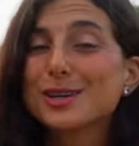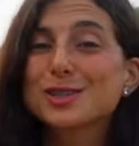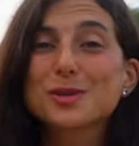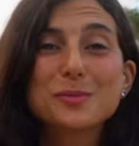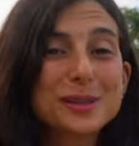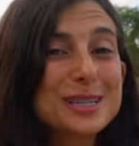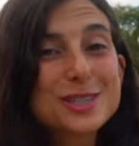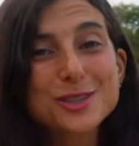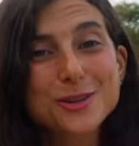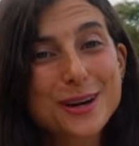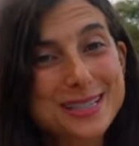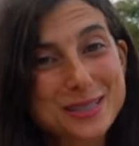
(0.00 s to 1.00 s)
so please
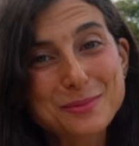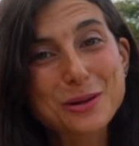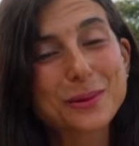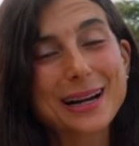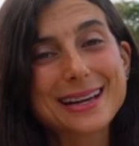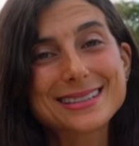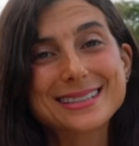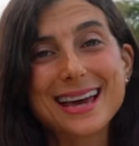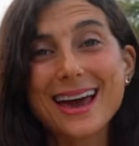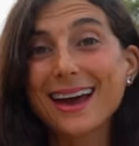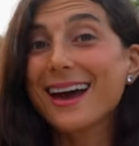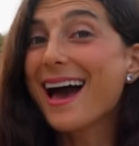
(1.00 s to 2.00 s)
trust me when I
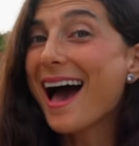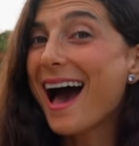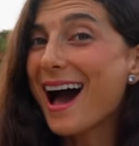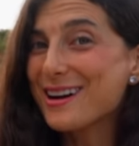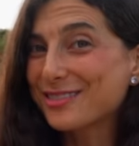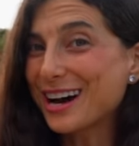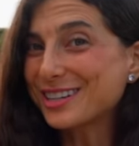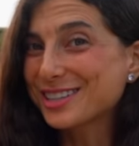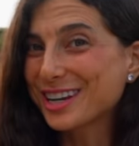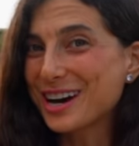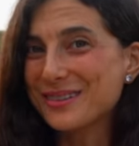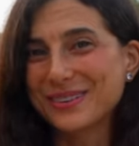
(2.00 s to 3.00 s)
say I've got
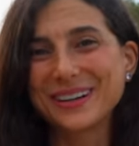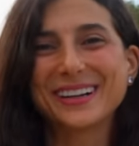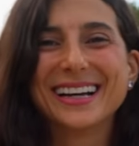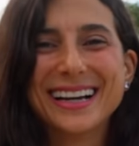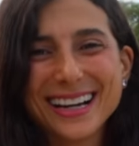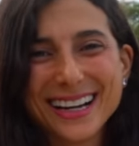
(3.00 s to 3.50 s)
you covered.